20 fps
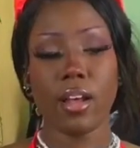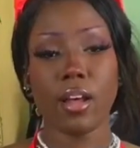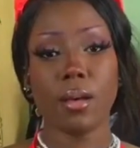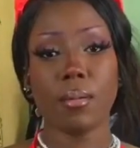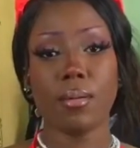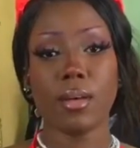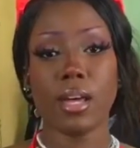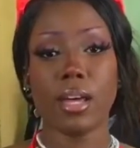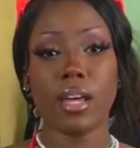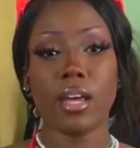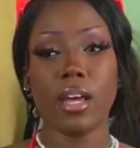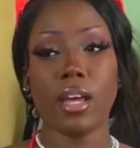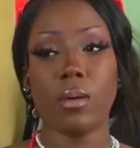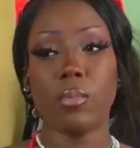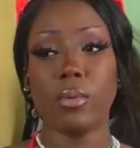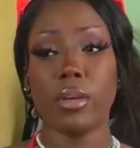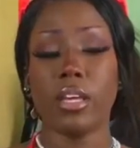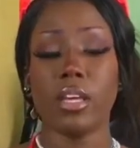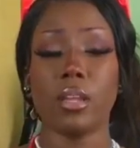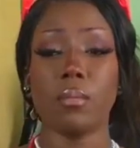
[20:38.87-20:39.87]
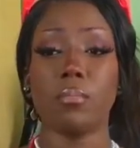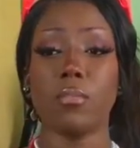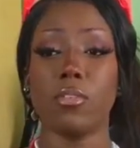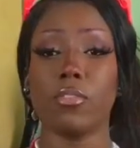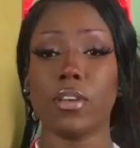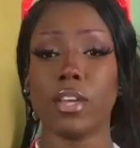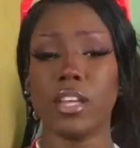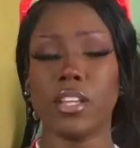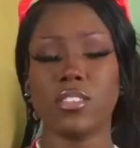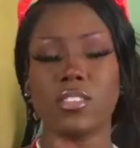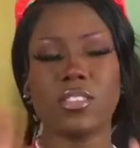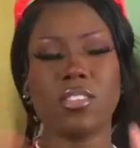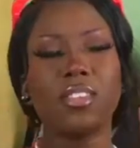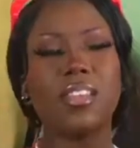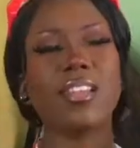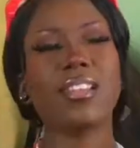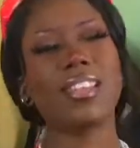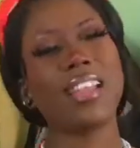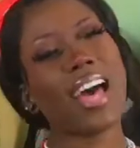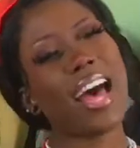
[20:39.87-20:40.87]
and we can move into the
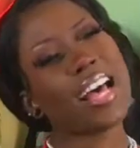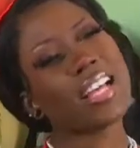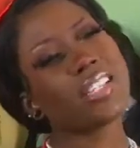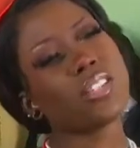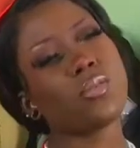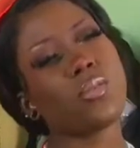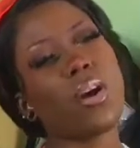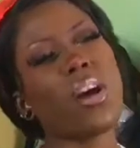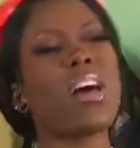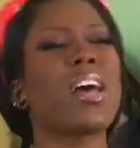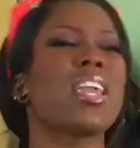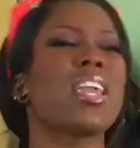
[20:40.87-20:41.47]
last one.